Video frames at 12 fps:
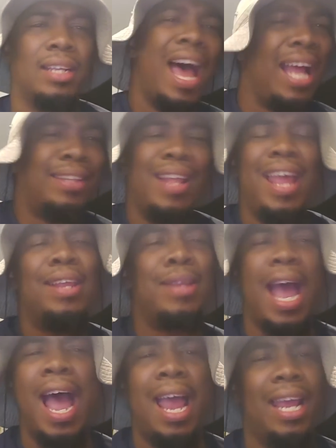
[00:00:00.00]
I thank
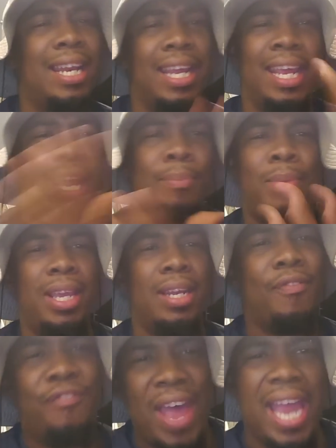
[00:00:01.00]
God it didn't hit me in the
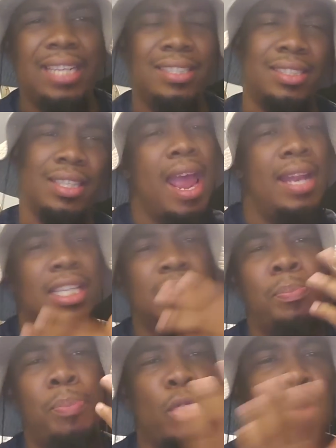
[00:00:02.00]
face and this
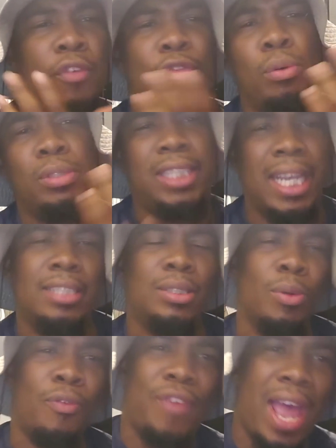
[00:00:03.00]
beautiful
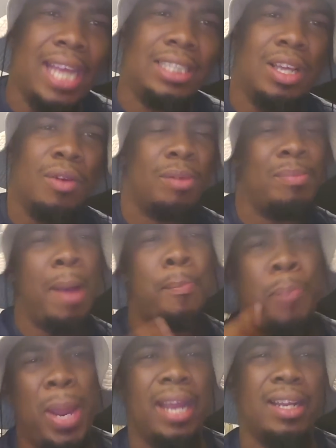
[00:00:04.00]
chiseled face with my
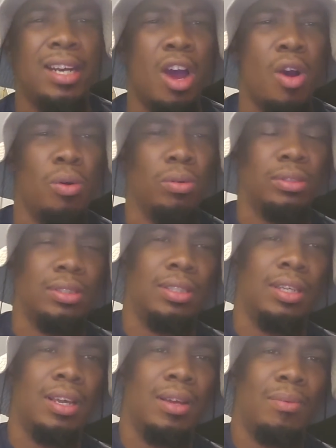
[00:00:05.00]
big nose,
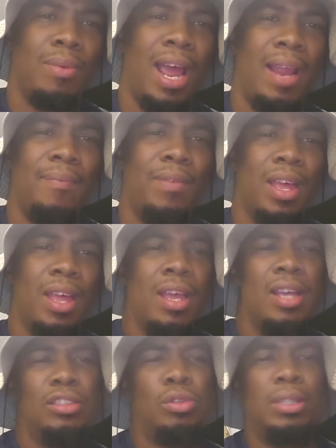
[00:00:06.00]
right?
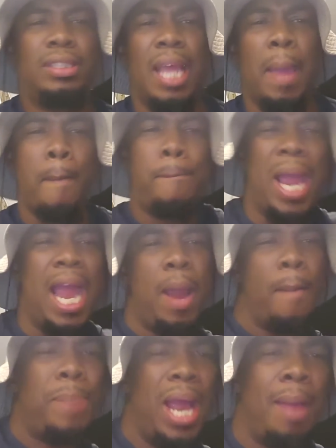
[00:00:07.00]
So it's that bam,
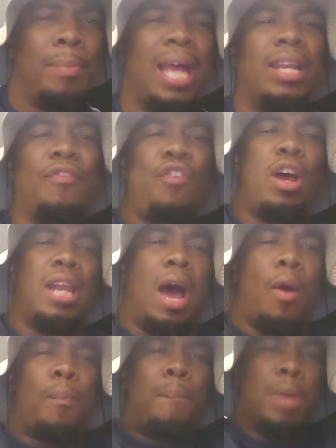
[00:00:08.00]
bam, I just fall out.
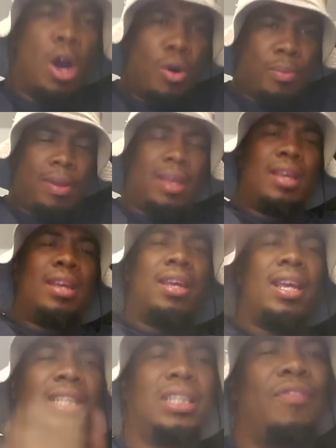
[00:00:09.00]
Boom.
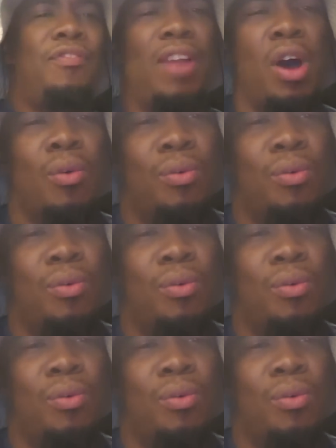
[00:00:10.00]
Hit the floor.